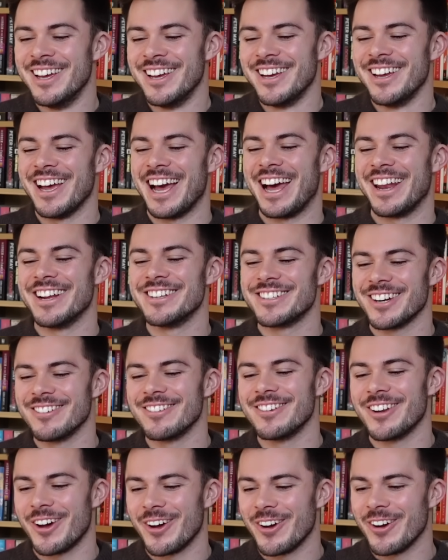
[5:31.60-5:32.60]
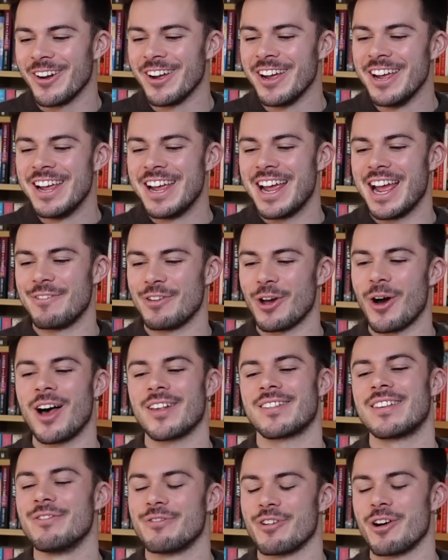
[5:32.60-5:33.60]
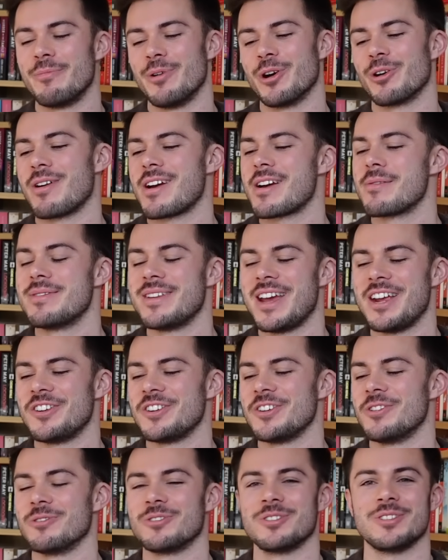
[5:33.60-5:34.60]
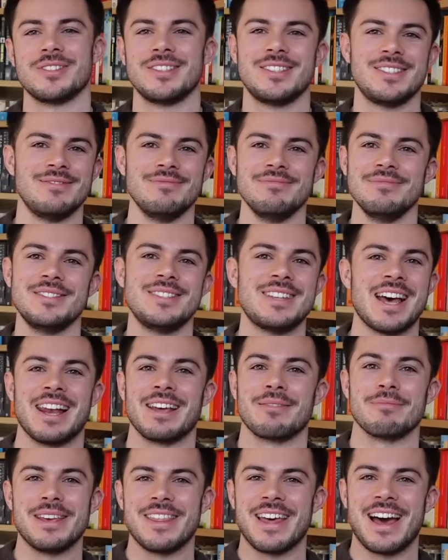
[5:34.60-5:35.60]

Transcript: And I don't know if you're asking for a book recommendation or just telling me